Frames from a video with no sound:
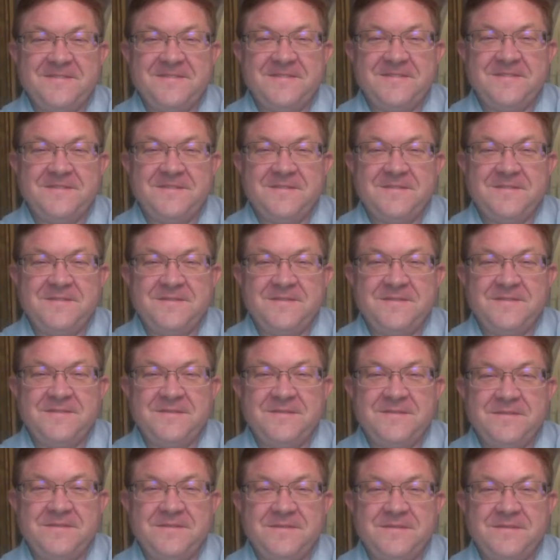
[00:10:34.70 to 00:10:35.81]

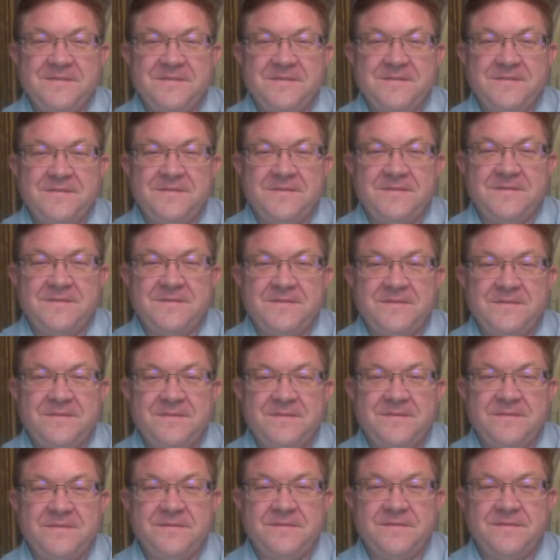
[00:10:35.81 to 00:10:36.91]

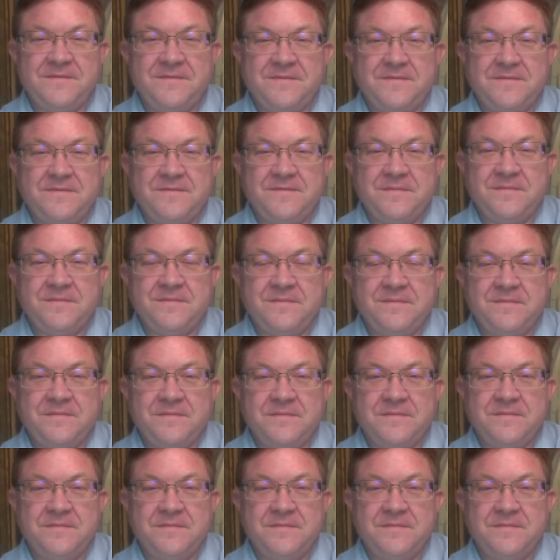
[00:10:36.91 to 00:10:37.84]
(not speaking)